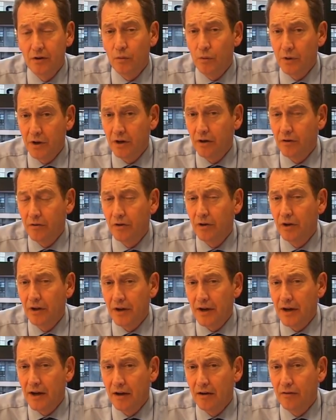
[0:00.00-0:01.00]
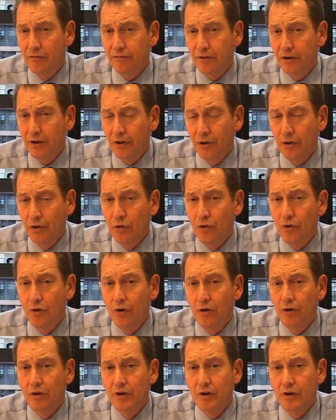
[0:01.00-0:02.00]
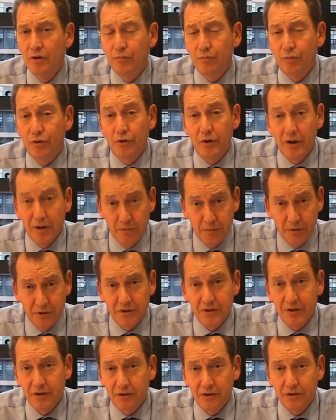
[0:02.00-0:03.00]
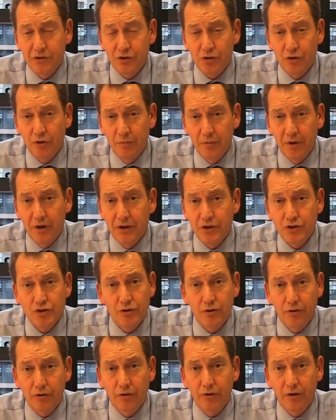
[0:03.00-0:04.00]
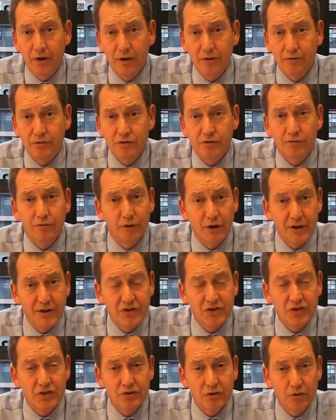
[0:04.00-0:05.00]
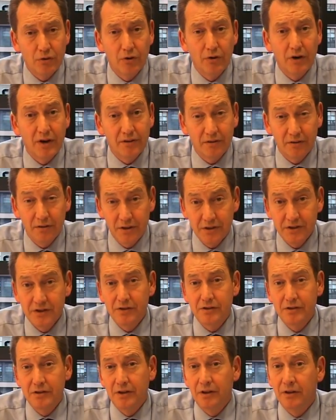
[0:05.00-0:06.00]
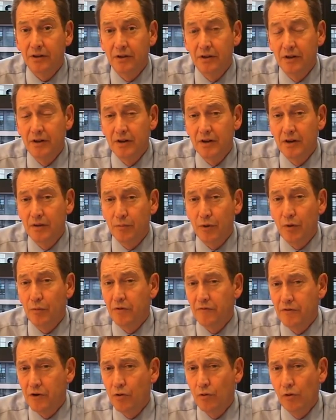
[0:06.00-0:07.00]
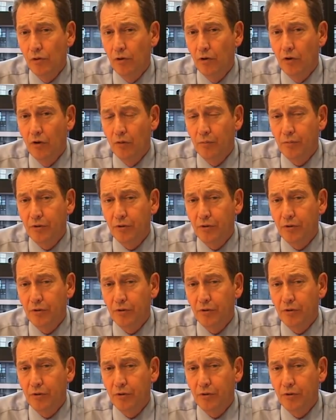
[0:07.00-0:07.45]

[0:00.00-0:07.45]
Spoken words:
We currently have a law prohibiting discrimination on grounds of race or ethnicity, but we've no law